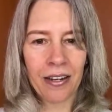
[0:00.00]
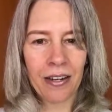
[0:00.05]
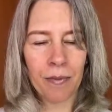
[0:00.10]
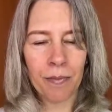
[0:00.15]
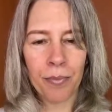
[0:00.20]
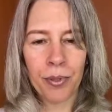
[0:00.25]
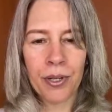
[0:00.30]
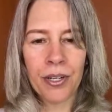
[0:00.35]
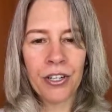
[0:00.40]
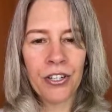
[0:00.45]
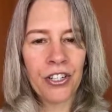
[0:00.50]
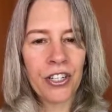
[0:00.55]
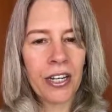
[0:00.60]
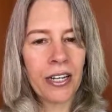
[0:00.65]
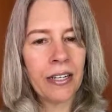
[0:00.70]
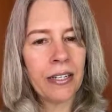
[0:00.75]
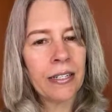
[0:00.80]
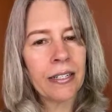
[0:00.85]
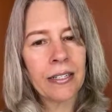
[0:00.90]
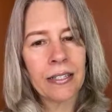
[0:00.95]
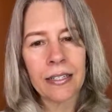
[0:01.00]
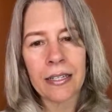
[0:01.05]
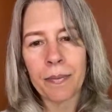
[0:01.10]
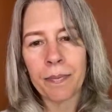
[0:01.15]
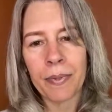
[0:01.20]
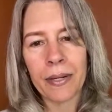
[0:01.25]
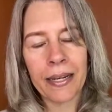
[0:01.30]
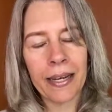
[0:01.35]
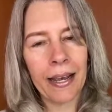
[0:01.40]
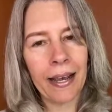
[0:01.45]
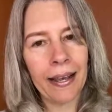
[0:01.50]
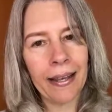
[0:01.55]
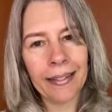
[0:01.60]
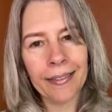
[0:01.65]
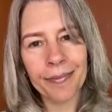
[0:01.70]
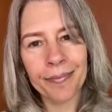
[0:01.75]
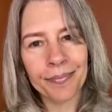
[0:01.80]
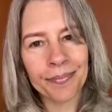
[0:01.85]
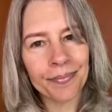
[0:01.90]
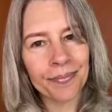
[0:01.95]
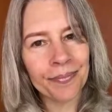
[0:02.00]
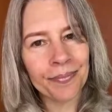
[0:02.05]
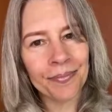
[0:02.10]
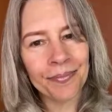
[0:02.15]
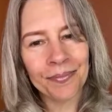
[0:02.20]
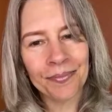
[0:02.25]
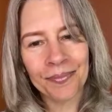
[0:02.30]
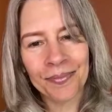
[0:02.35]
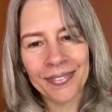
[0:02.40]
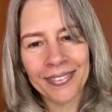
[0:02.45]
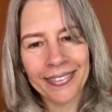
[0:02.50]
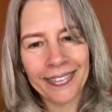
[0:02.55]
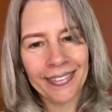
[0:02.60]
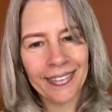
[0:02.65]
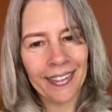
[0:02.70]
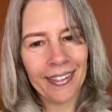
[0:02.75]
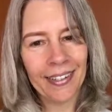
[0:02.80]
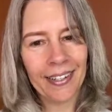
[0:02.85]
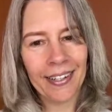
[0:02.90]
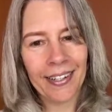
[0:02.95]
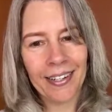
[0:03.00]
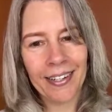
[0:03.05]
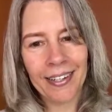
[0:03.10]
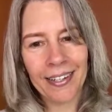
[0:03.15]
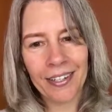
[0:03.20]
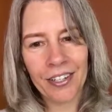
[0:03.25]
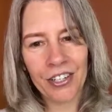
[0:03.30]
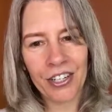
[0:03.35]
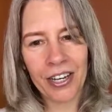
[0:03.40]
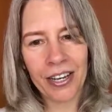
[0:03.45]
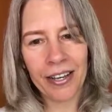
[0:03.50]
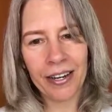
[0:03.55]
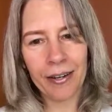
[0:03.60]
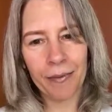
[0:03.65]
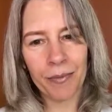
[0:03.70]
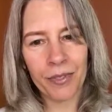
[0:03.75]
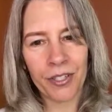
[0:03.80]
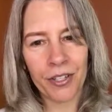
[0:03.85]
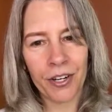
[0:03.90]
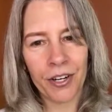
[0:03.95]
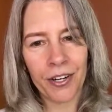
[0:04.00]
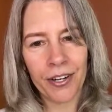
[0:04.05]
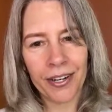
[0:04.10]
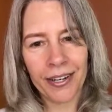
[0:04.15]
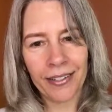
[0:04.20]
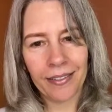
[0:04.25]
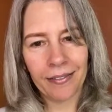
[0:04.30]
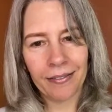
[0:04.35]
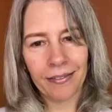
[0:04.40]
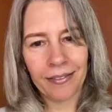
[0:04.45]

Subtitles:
I'm putting Jen to sleep again. Jen, I'm sorry.